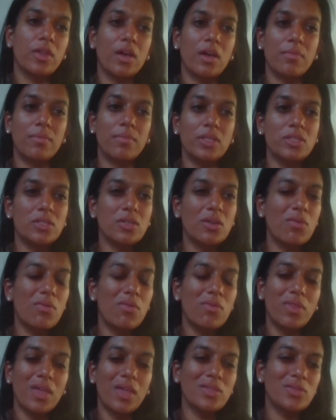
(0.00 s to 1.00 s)
for them. And
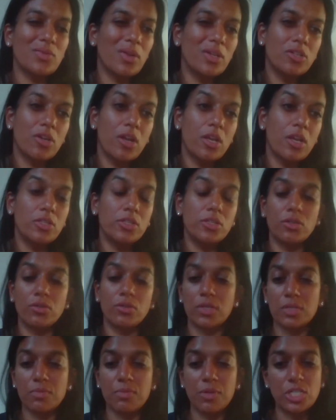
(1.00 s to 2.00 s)
so that's what I try to
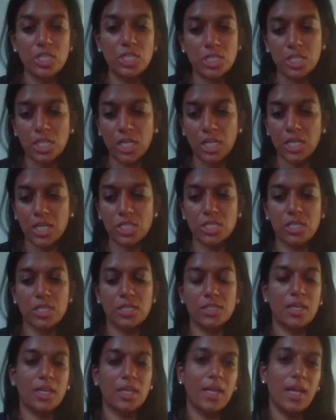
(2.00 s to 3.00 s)
do, as much education
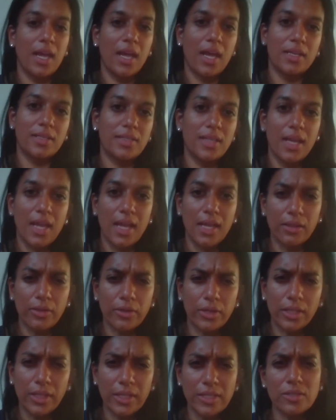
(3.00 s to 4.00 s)
as I can, and say, hey,
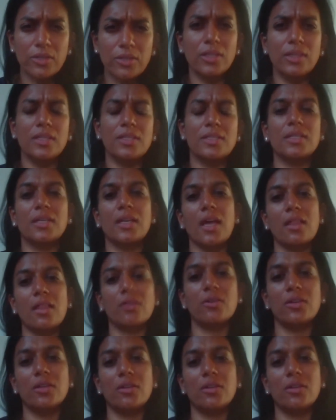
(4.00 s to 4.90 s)
let's look at this together.